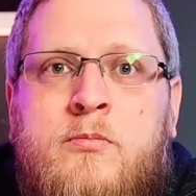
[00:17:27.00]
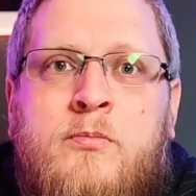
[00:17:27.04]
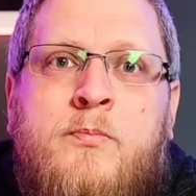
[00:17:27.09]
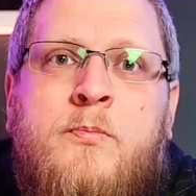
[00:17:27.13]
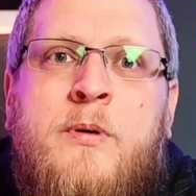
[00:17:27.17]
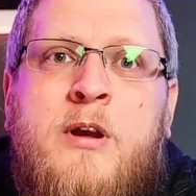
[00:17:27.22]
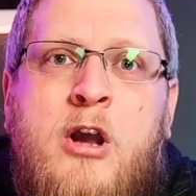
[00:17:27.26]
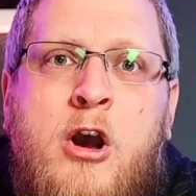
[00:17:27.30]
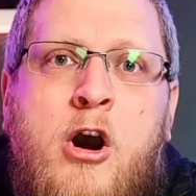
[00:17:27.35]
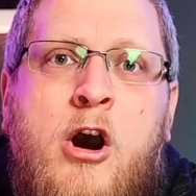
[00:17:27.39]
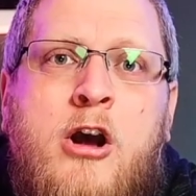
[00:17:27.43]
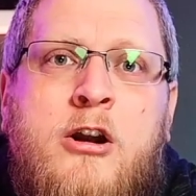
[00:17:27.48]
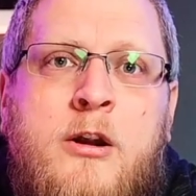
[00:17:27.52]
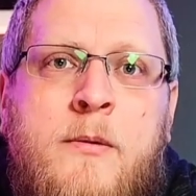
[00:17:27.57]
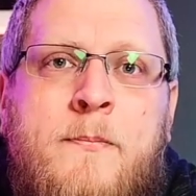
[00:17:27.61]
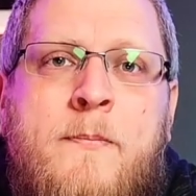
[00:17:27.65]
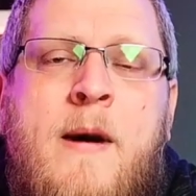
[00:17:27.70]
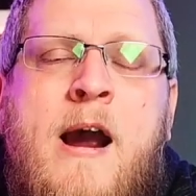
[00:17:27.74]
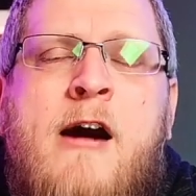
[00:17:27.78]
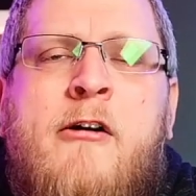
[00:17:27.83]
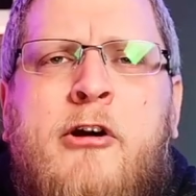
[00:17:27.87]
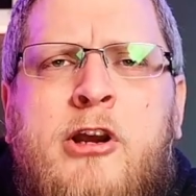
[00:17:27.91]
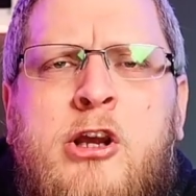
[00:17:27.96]
be heard at
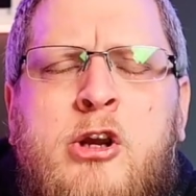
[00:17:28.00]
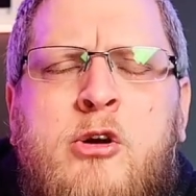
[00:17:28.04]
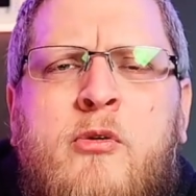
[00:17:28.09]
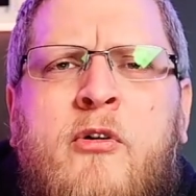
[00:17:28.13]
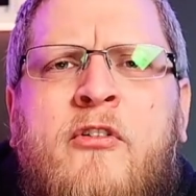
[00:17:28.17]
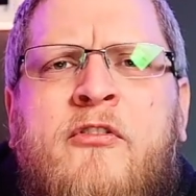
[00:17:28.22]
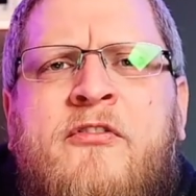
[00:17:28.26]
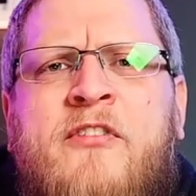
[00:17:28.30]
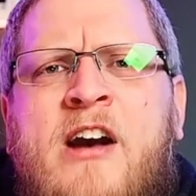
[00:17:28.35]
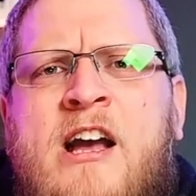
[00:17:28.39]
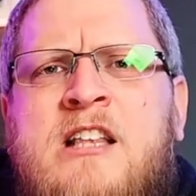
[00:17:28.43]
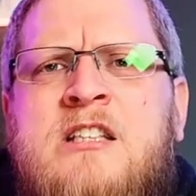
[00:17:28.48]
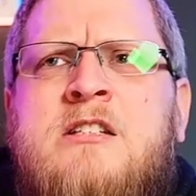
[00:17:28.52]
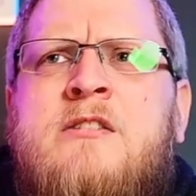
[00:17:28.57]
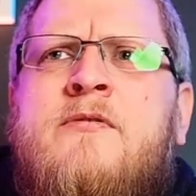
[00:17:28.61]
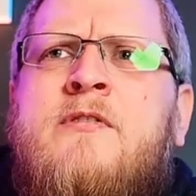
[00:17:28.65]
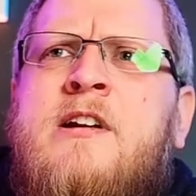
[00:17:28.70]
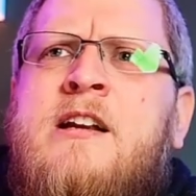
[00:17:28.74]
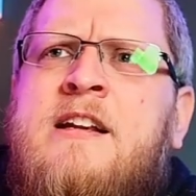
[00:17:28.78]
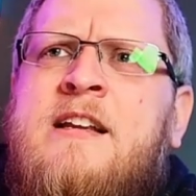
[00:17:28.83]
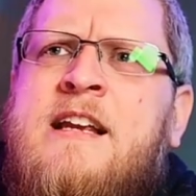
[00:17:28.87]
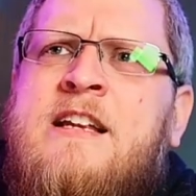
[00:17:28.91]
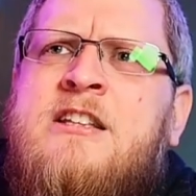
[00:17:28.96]
MARAC, you
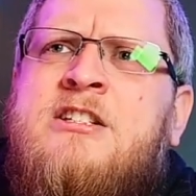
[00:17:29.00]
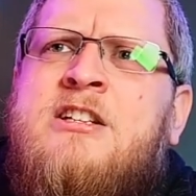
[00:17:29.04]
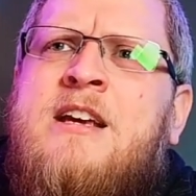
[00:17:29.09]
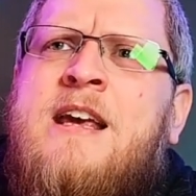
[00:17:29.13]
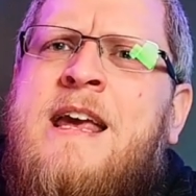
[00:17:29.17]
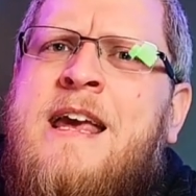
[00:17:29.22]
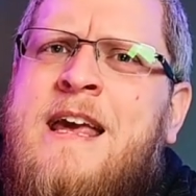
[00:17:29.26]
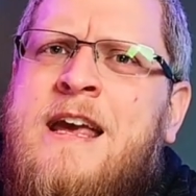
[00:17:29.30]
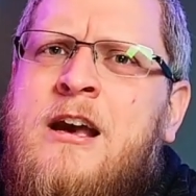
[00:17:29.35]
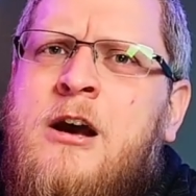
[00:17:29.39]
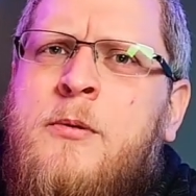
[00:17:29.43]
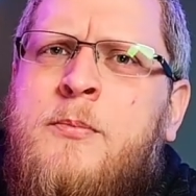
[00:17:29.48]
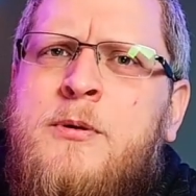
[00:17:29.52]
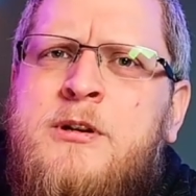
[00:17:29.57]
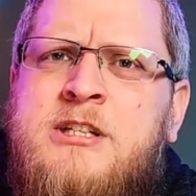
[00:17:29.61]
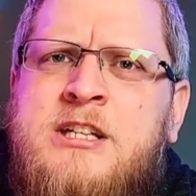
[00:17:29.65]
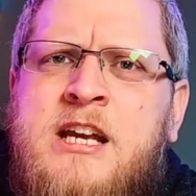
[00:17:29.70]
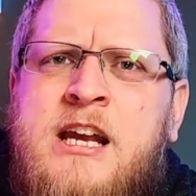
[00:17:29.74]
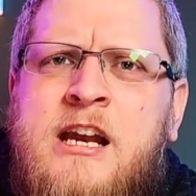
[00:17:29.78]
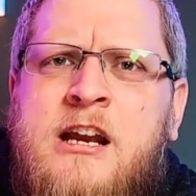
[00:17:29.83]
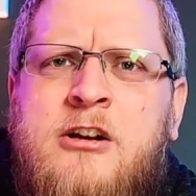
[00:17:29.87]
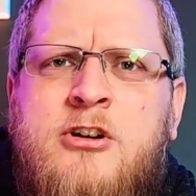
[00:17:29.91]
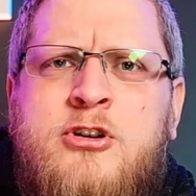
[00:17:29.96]
effectively need to hit a
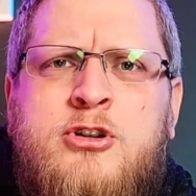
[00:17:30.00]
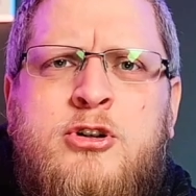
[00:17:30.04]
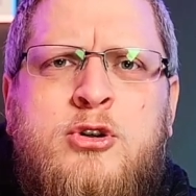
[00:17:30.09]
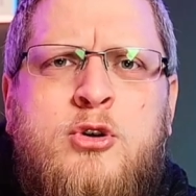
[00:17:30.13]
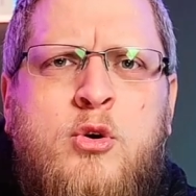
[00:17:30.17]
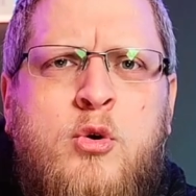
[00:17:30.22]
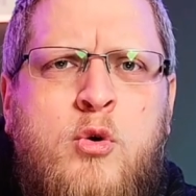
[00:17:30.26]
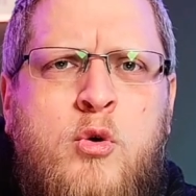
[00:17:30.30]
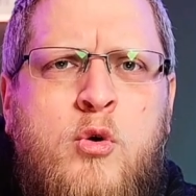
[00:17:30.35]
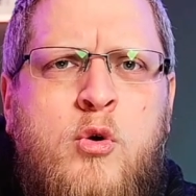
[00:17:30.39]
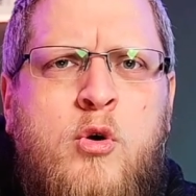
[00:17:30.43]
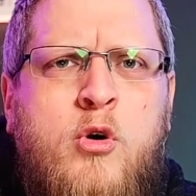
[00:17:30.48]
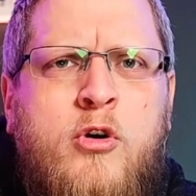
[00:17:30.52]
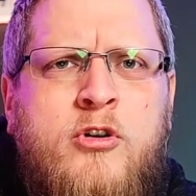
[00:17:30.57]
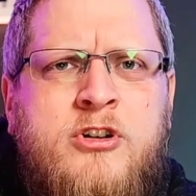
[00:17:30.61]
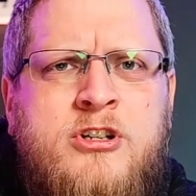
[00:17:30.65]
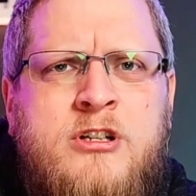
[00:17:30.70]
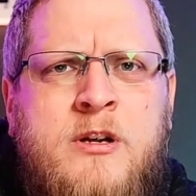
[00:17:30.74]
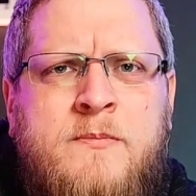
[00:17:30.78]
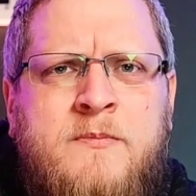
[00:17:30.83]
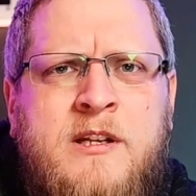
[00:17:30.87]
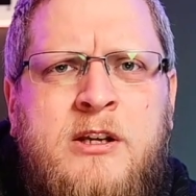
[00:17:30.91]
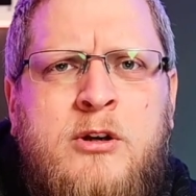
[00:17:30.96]
particular score on
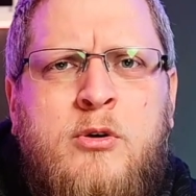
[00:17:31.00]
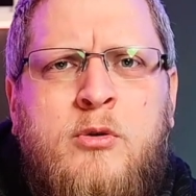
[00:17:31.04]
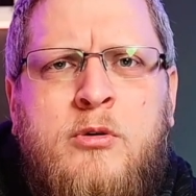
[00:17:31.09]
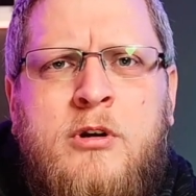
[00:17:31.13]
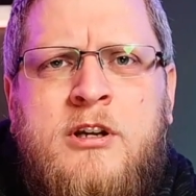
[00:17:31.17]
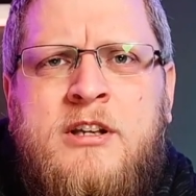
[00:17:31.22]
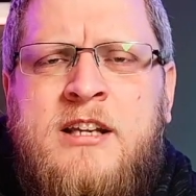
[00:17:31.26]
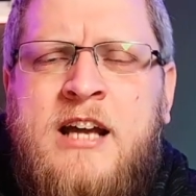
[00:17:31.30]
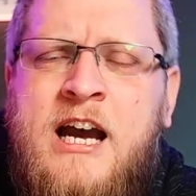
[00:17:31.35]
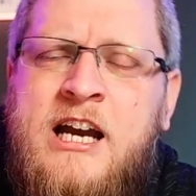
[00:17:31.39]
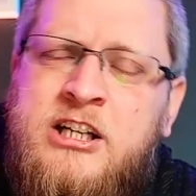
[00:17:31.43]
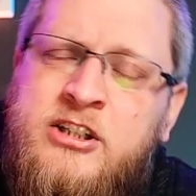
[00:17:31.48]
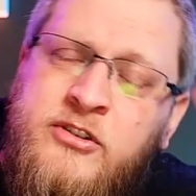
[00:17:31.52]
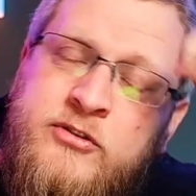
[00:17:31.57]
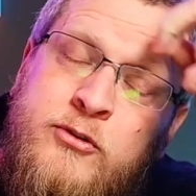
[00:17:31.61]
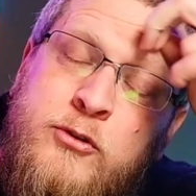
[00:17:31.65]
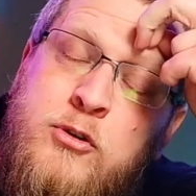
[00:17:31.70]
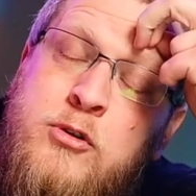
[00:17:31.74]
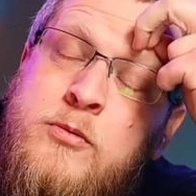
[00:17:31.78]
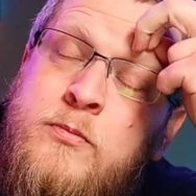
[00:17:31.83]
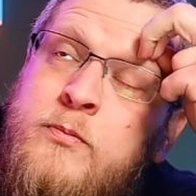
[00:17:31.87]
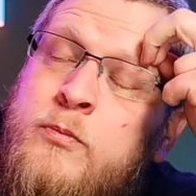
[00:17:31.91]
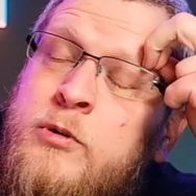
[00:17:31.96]
something called a DASH
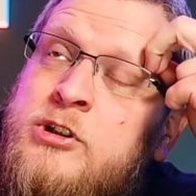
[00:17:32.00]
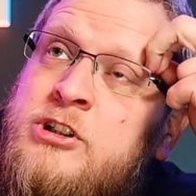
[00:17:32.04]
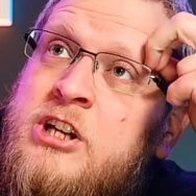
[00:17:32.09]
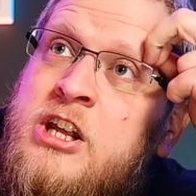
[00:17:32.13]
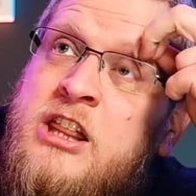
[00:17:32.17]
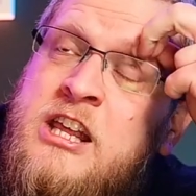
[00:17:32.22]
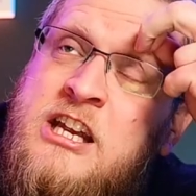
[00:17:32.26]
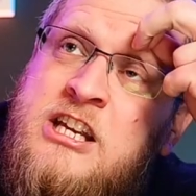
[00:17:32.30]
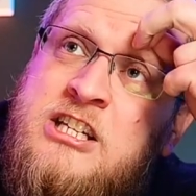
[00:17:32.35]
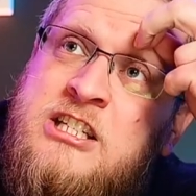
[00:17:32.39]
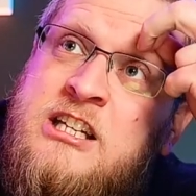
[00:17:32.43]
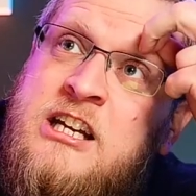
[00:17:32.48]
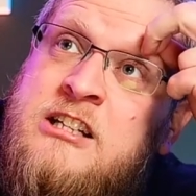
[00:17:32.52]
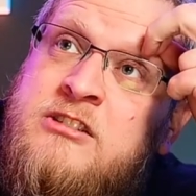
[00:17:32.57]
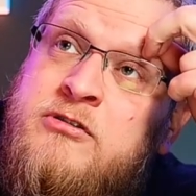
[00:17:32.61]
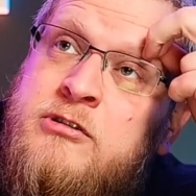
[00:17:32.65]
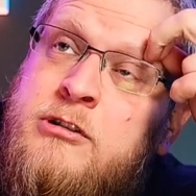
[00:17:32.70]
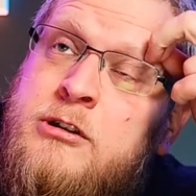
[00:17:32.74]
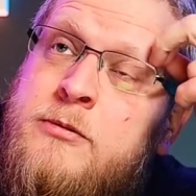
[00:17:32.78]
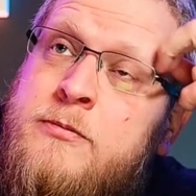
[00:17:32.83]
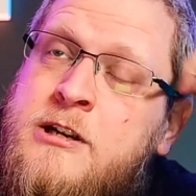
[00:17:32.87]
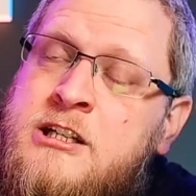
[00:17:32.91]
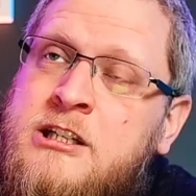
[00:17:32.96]
form, which I think stands
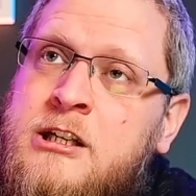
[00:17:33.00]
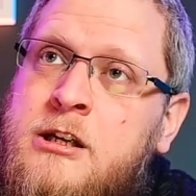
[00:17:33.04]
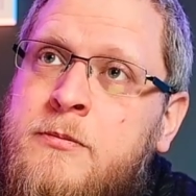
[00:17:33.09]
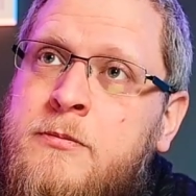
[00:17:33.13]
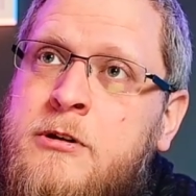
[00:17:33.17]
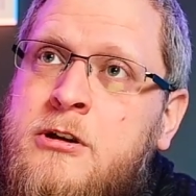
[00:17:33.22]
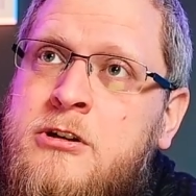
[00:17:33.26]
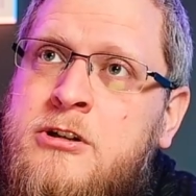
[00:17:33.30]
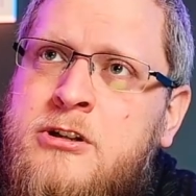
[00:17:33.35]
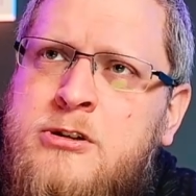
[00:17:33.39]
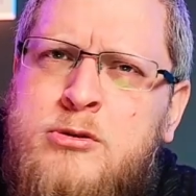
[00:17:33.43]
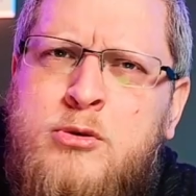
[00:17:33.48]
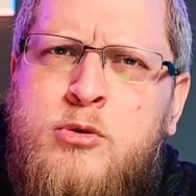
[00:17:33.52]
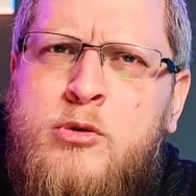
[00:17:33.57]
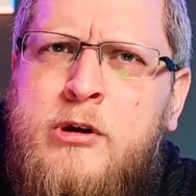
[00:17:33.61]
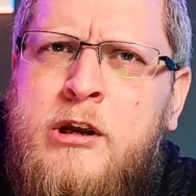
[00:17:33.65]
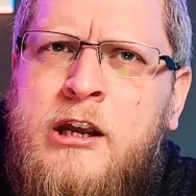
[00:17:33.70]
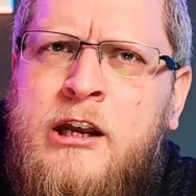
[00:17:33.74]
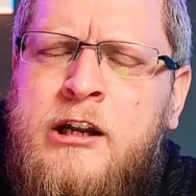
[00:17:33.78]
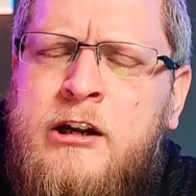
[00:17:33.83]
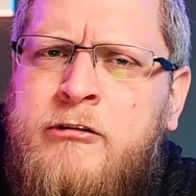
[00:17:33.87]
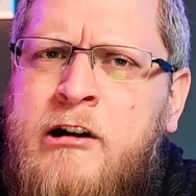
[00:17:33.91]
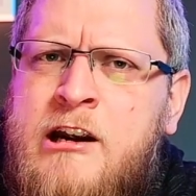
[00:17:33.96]
for Domestic Abuse,
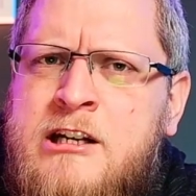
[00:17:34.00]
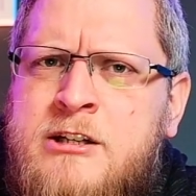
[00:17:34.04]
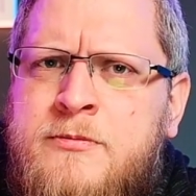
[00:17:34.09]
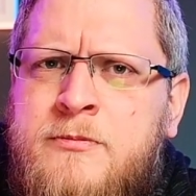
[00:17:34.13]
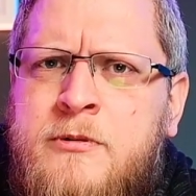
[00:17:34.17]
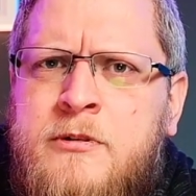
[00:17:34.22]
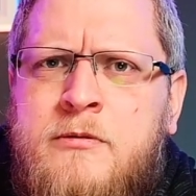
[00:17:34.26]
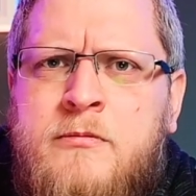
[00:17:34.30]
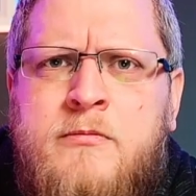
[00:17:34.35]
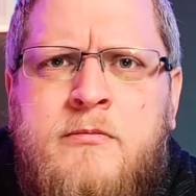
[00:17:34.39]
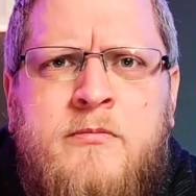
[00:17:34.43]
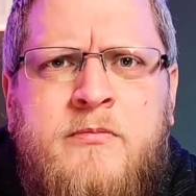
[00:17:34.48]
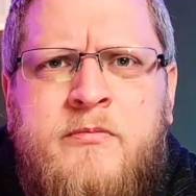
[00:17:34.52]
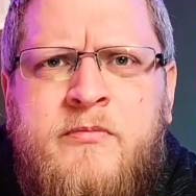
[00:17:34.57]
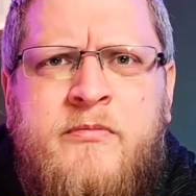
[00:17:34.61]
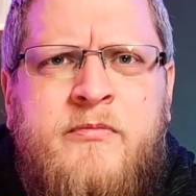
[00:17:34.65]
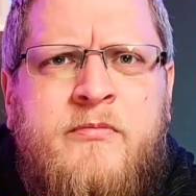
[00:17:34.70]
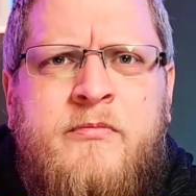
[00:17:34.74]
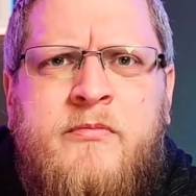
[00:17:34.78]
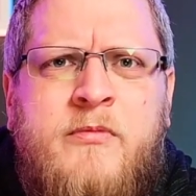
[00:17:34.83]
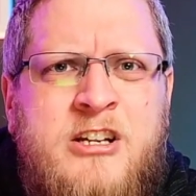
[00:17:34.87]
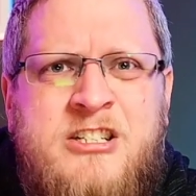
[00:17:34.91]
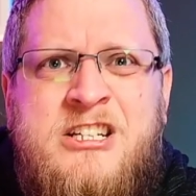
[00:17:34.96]
Stalking and Harassment
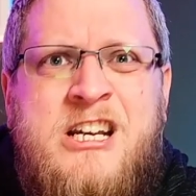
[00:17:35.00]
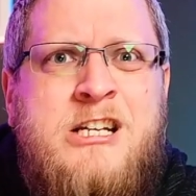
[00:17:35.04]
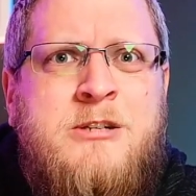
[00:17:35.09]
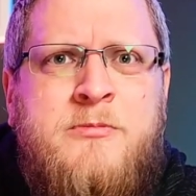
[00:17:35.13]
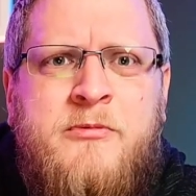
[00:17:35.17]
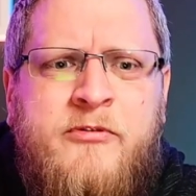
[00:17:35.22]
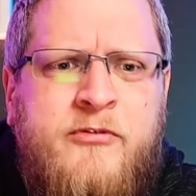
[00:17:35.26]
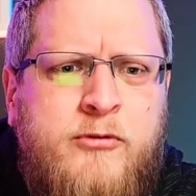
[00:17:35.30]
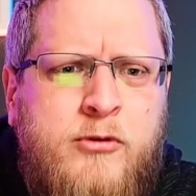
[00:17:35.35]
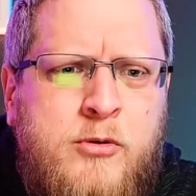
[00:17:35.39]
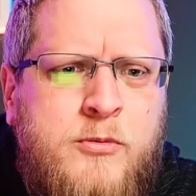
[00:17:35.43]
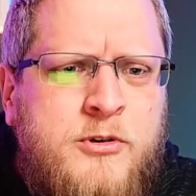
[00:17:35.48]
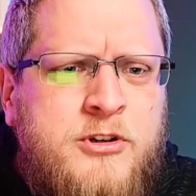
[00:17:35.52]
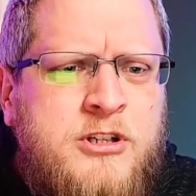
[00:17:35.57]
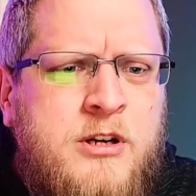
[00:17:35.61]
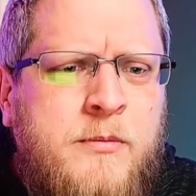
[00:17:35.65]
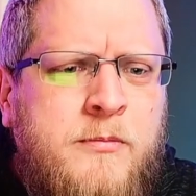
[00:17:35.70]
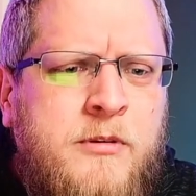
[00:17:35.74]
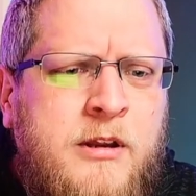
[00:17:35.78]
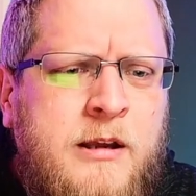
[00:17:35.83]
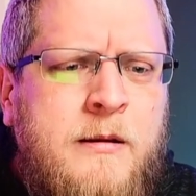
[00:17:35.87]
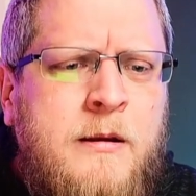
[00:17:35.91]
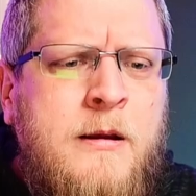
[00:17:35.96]
Assessment Form or
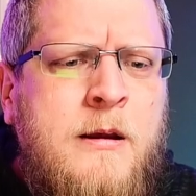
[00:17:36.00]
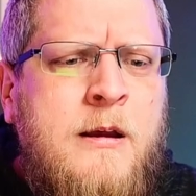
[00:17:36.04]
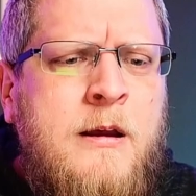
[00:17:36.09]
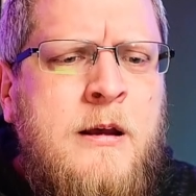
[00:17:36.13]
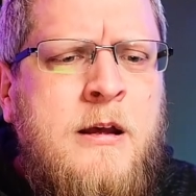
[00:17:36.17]
something,